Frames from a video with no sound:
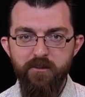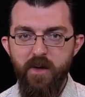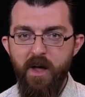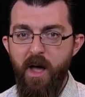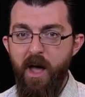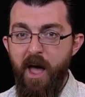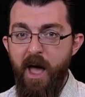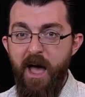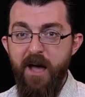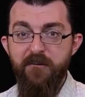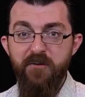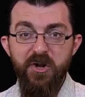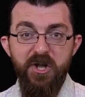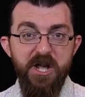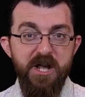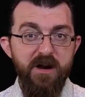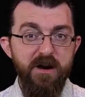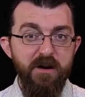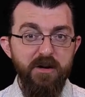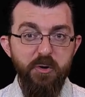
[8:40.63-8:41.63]
Every
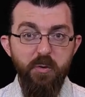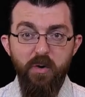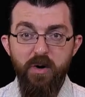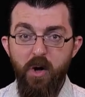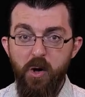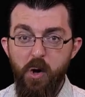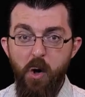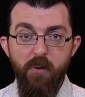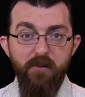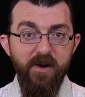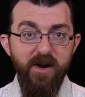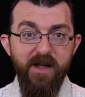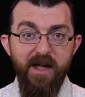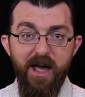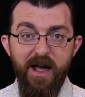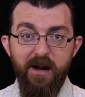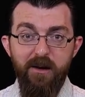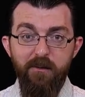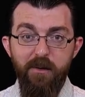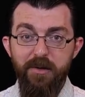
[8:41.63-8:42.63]
year, do it all over
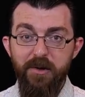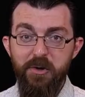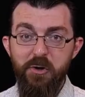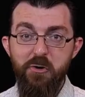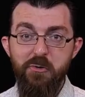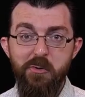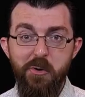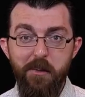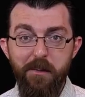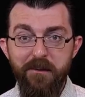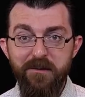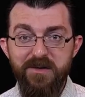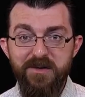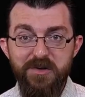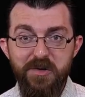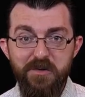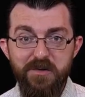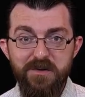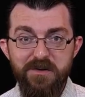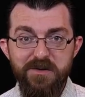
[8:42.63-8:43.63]
again with a new group of
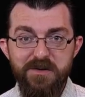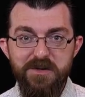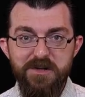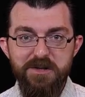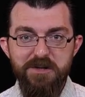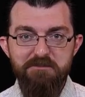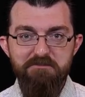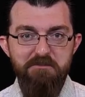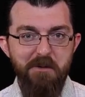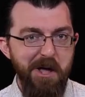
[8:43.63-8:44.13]
students.